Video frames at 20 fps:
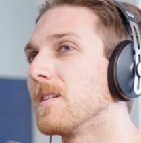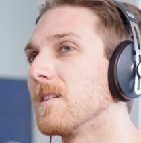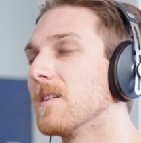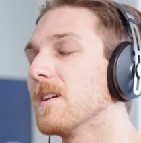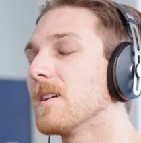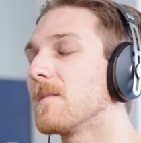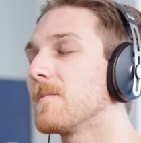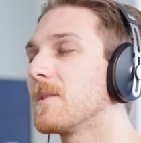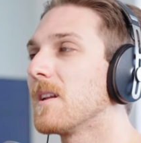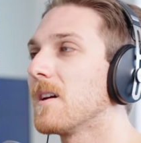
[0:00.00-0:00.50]

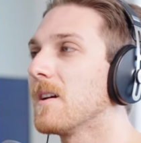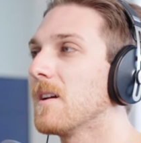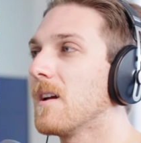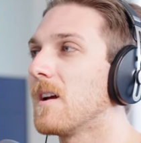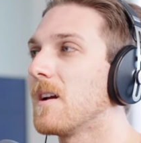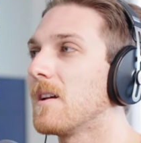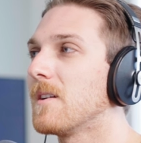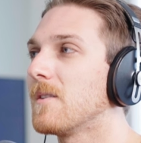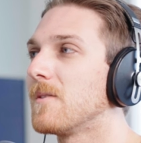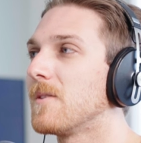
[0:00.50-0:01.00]
Yeah, I mean, I,
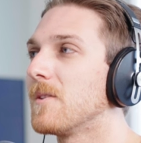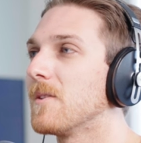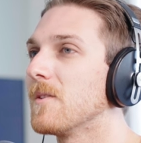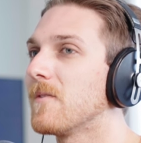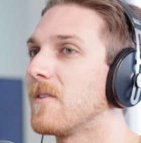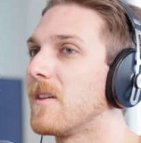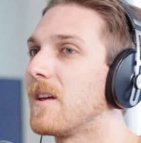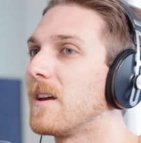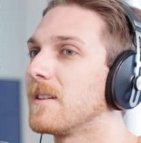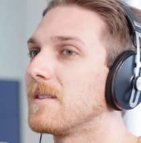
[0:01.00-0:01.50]
I don't know
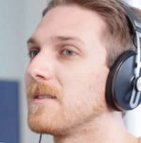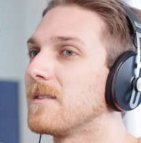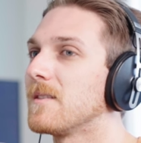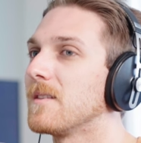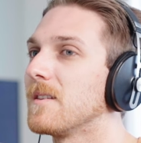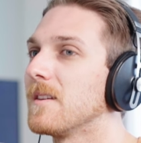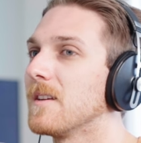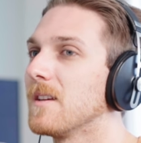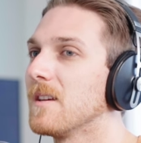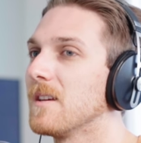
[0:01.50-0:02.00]
if that's
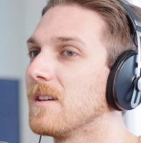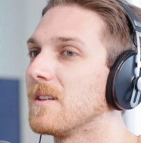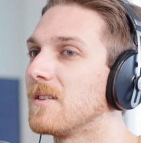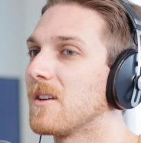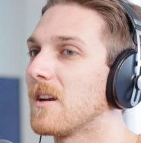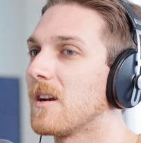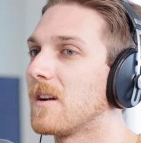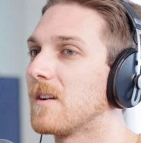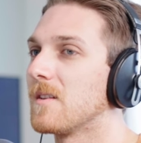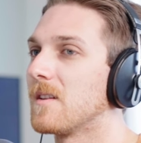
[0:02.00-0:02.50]

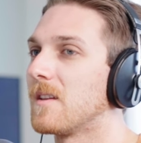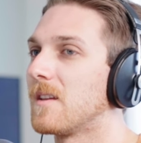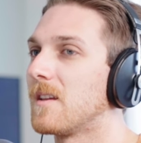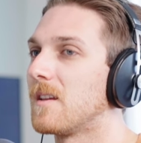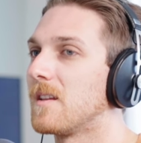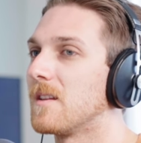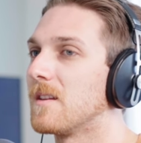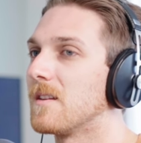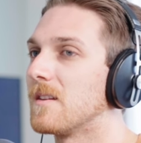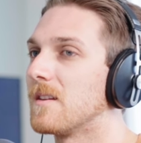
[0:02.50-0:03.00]

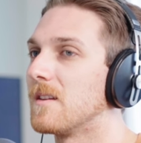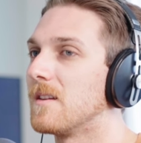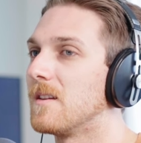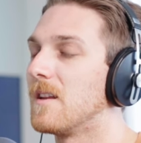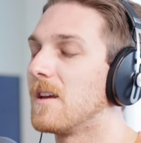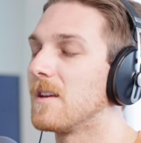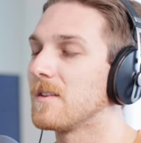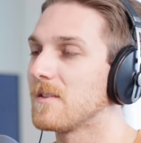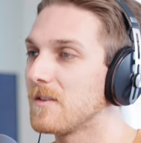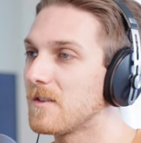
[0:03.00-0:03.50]
entirely
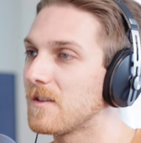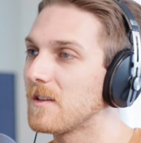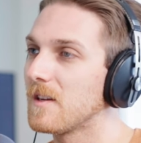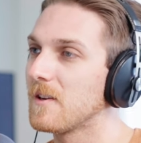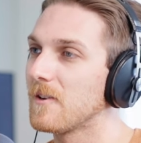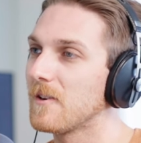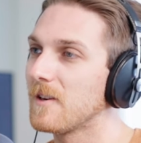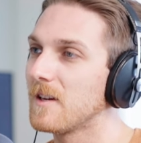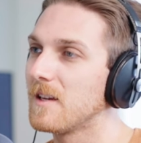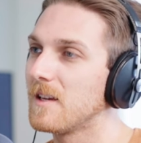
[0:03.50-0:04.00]

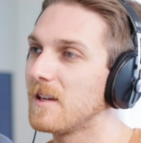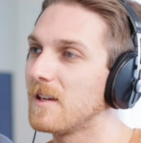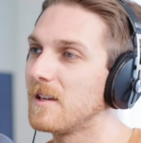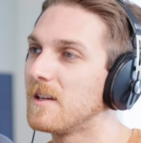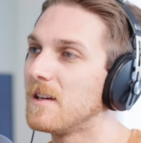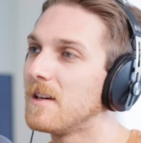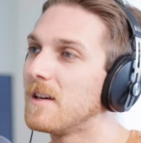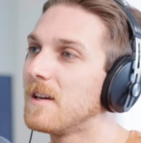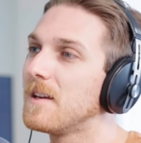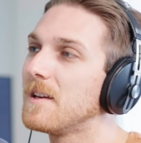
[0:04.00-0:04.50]
necessary.
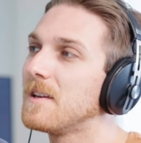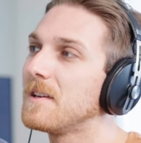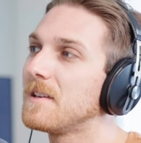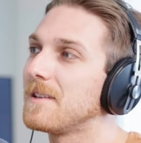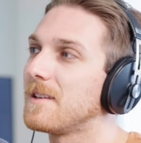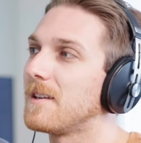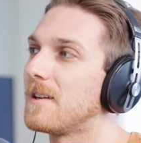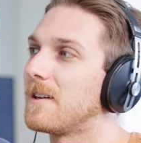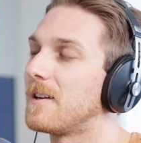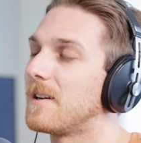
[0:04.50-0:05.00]

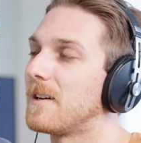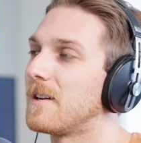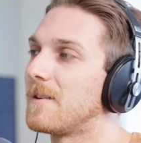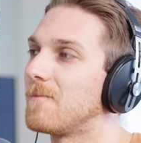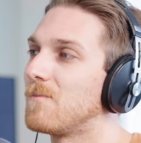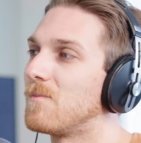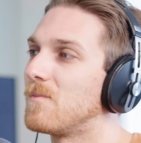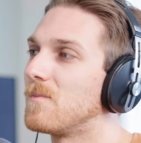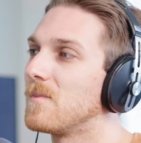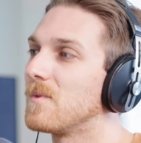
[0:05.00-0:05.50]

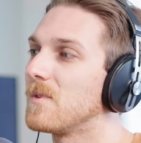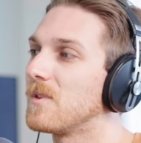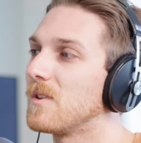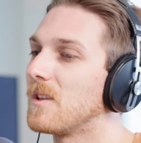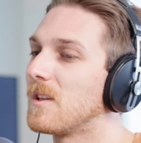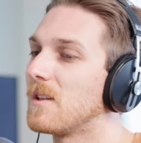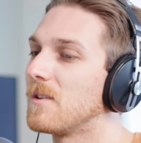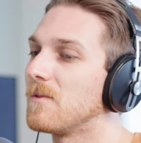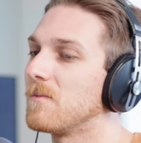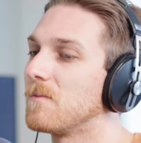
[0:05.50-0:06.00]
Um,
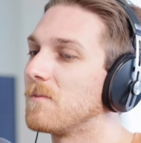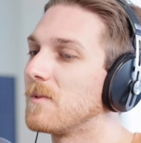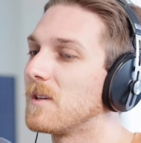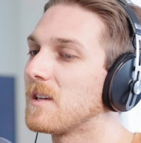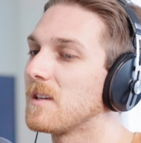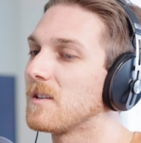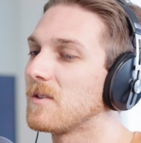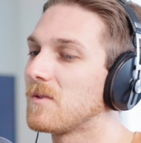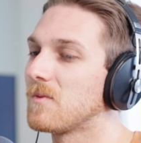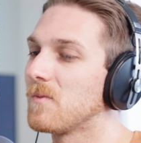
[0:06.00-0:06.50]

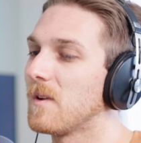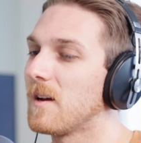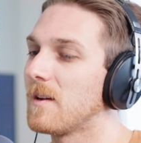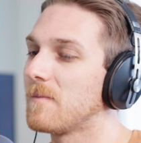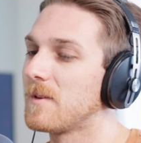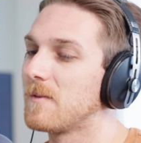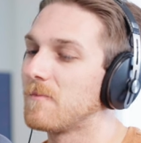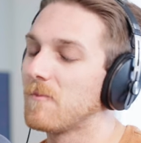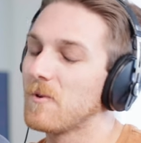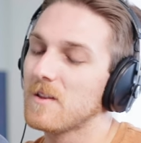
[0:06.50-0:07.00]
because, I
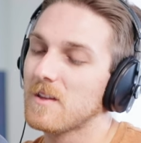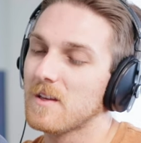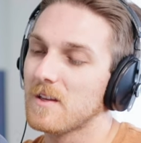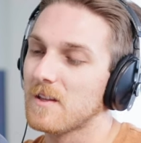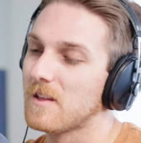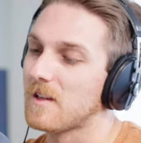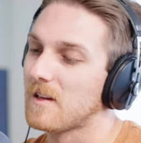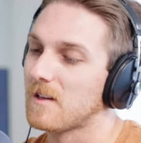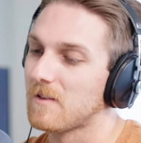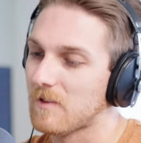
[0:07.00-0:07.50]
mean, one
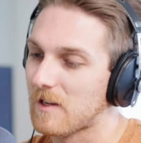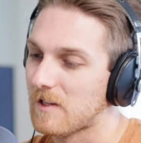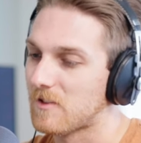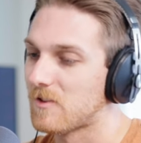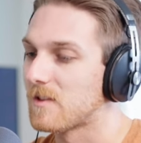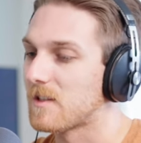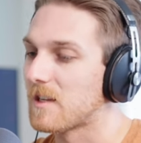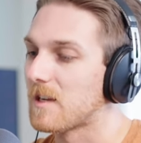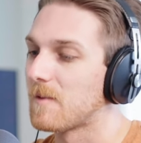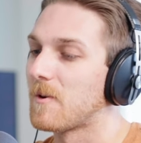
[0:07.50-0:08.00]
thing that I
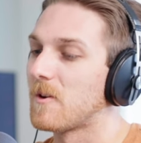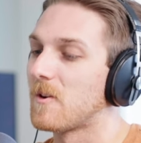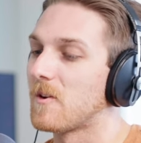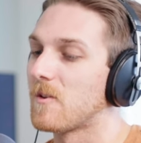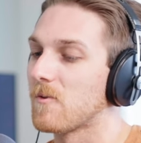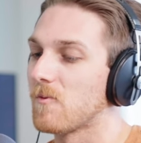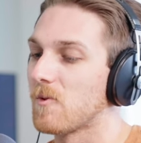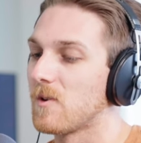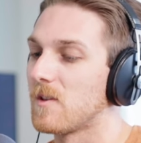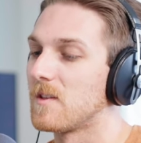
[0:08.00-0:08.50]
should say about all
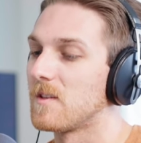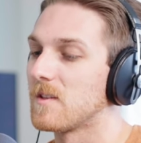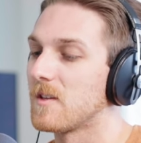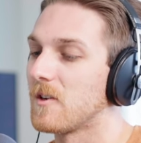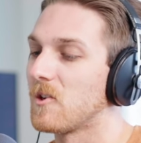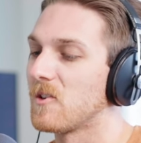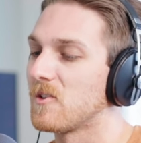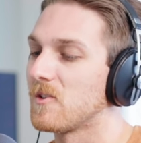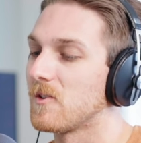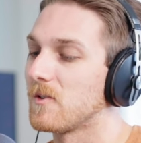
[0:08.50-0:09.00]
three of these
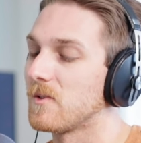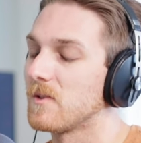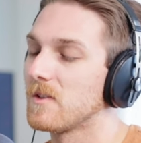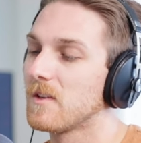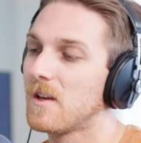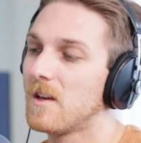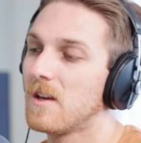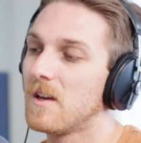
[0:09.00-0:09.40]
characters,